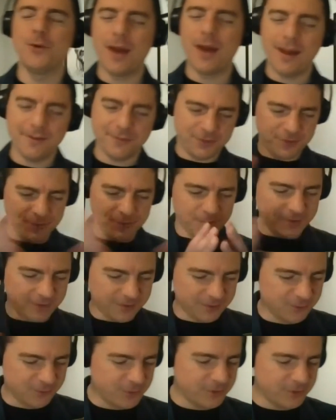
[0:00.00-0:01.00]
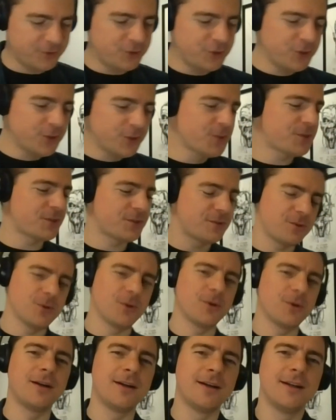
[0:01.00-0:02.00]
you have to reduce
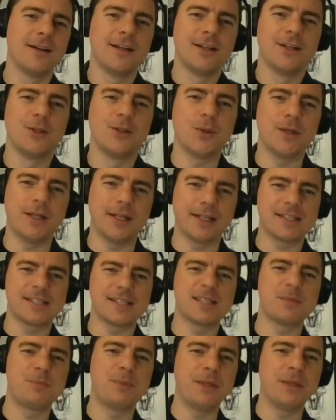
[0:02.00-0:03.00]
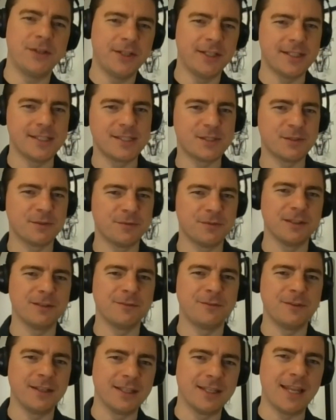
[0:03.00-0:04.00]
your experience of
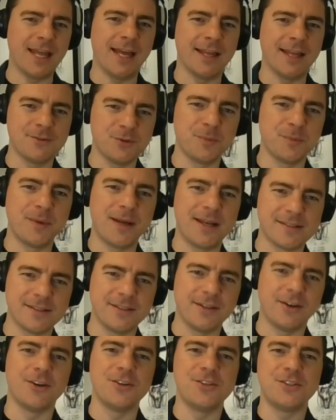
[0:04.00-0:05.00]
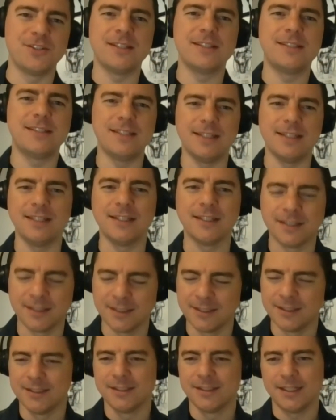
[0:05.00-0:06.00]
living in Antwerp as an Argentinian
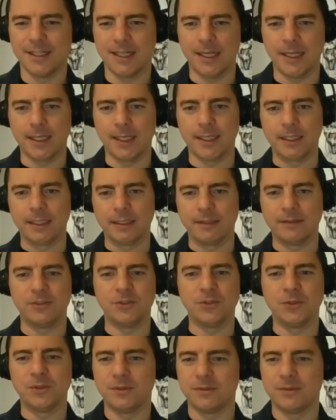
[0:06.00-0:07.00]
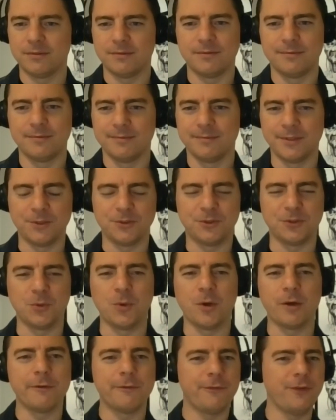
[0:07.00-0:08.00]
to, you know, to
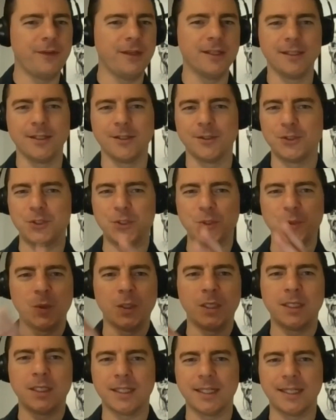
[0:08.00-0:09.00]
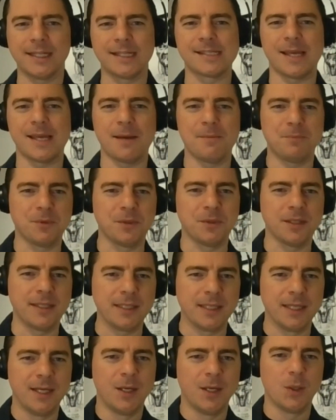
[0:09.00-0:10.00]
one feeling or to one example,
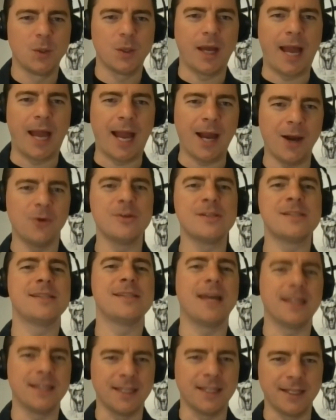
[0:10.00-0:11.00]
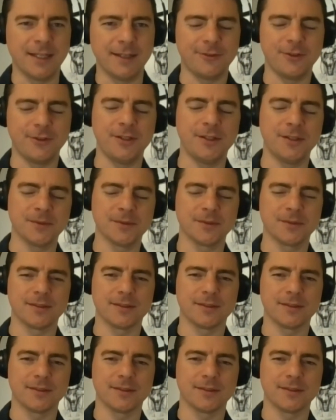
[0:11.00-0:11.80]
like, how is that like for you?